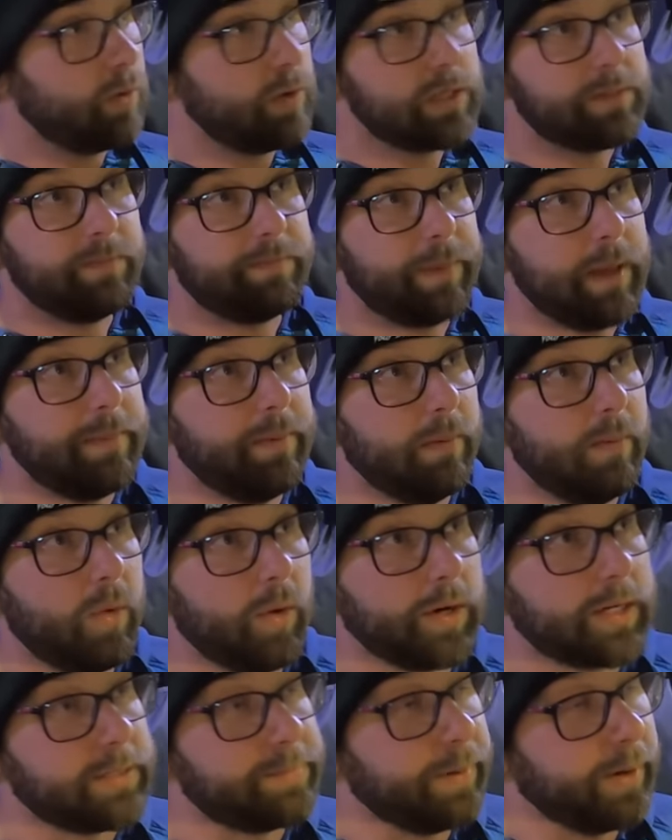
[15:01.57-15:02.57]
always people
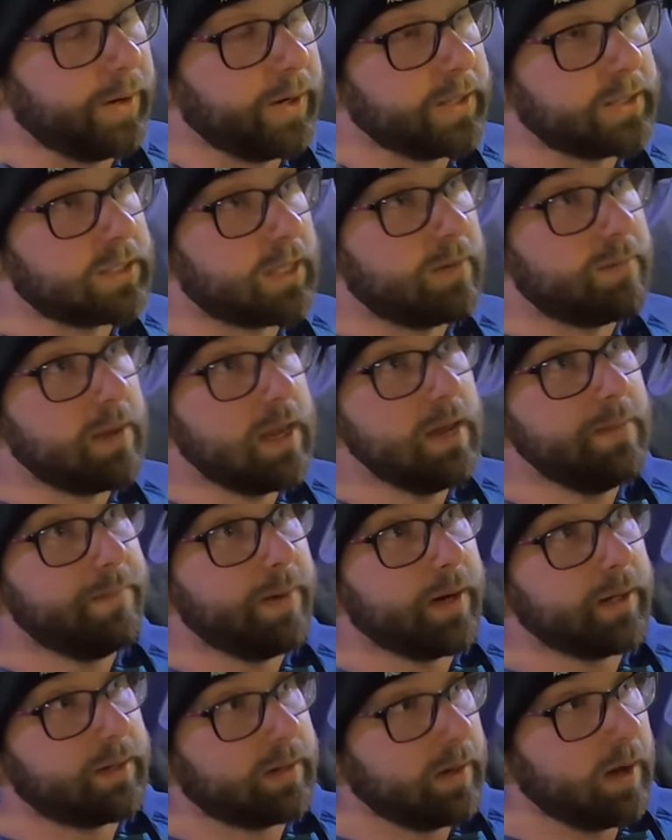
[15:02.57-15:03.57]
more experienced than me,
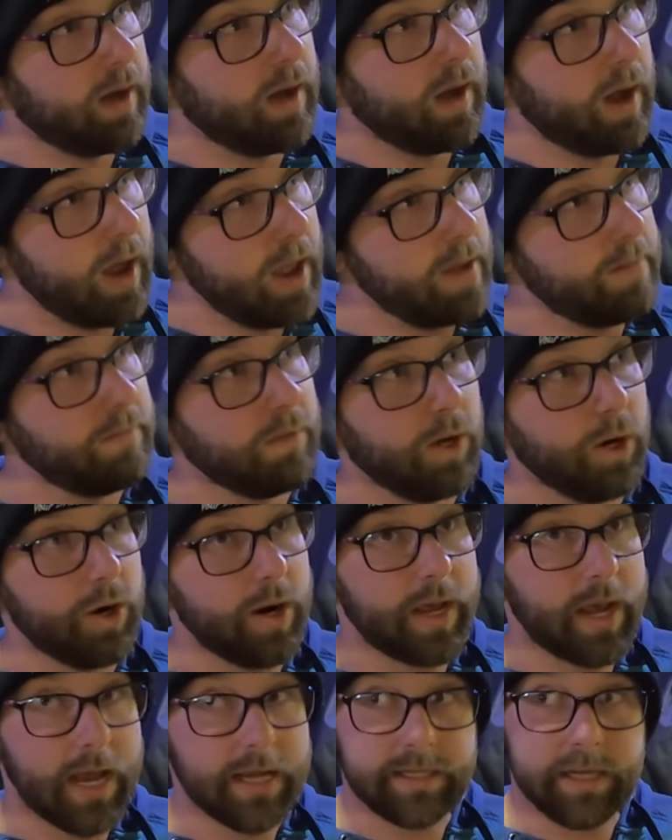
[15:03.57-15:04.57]
but uh, I am
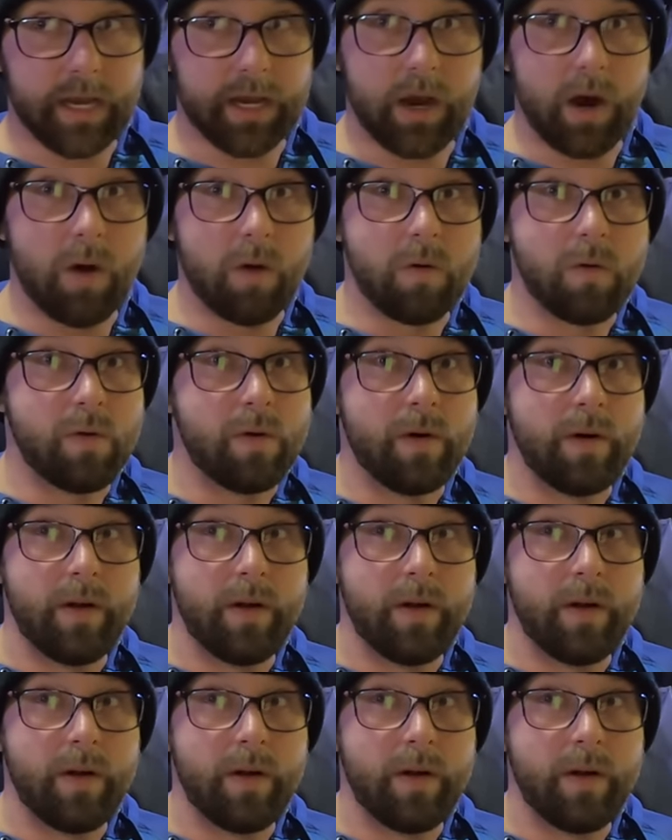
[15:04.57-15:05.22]
learning as I go.